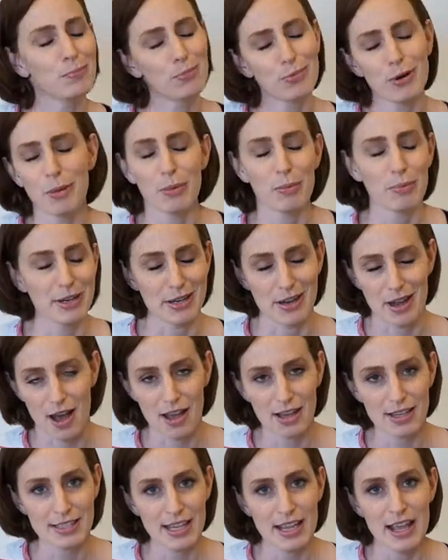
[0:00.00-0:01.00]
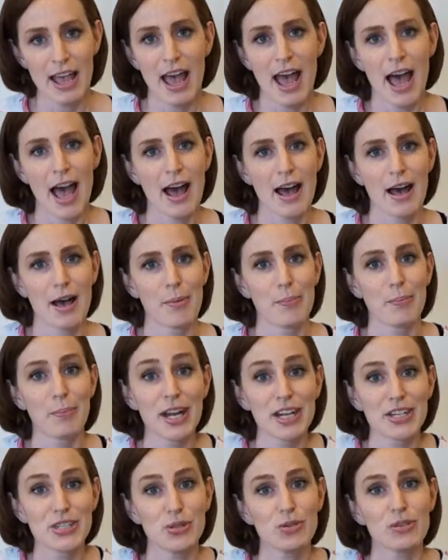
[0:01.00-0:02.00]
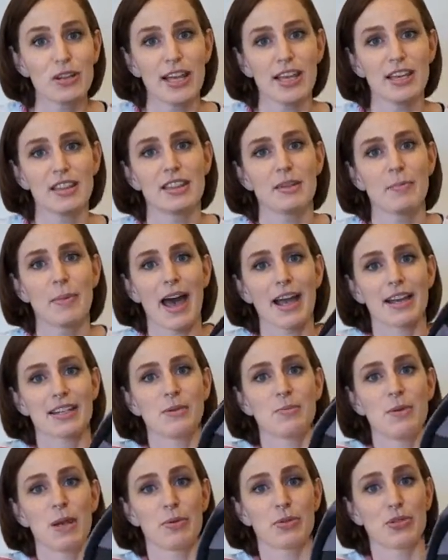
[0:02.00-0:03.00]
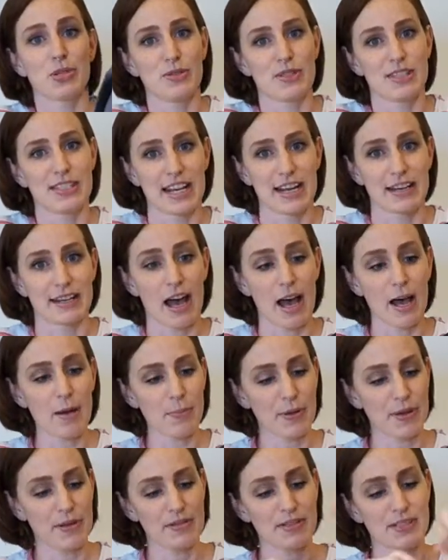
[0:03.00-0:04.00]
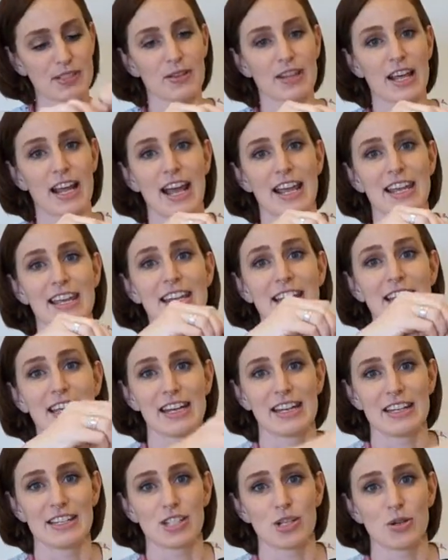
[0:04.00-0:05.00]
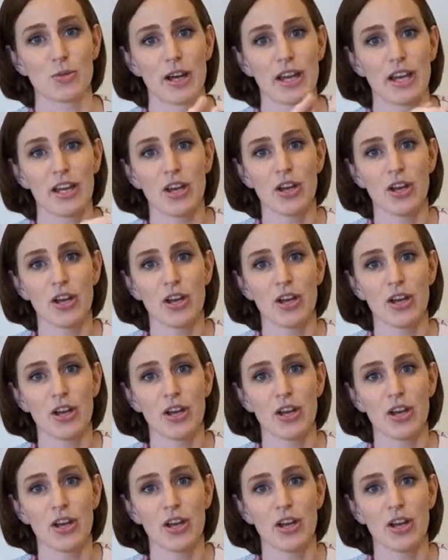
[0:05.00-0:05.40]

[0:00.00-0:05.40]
Probably not, but I do like the bag to be able to stand up so that I can get into it